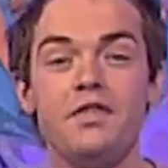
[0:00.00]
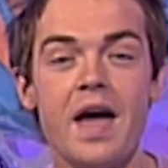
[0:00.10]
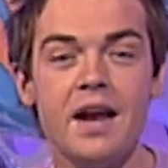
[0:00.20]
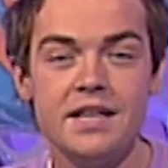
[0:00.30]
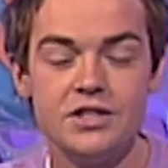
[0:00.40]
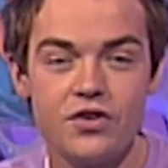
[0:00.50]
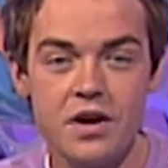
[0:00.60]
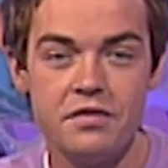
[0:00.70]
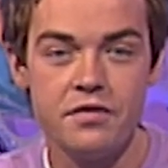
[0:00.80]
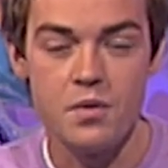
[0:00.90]
fairly
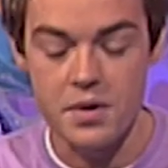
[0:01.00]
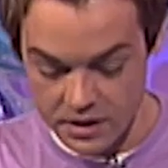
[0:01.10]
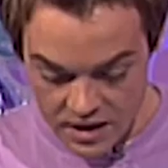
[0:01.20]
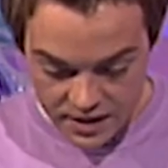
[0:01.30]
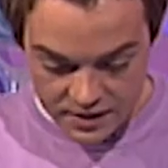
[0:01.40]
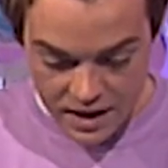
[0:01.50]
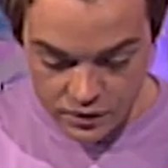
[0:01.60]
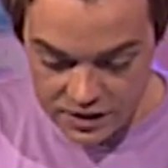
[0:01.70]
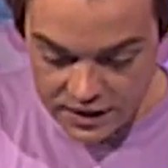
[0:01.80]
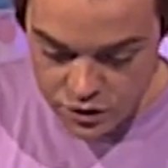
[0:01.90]
straightforward. Now,
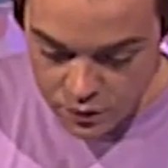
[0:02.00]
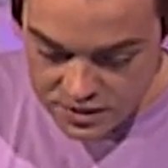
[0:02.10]
you need to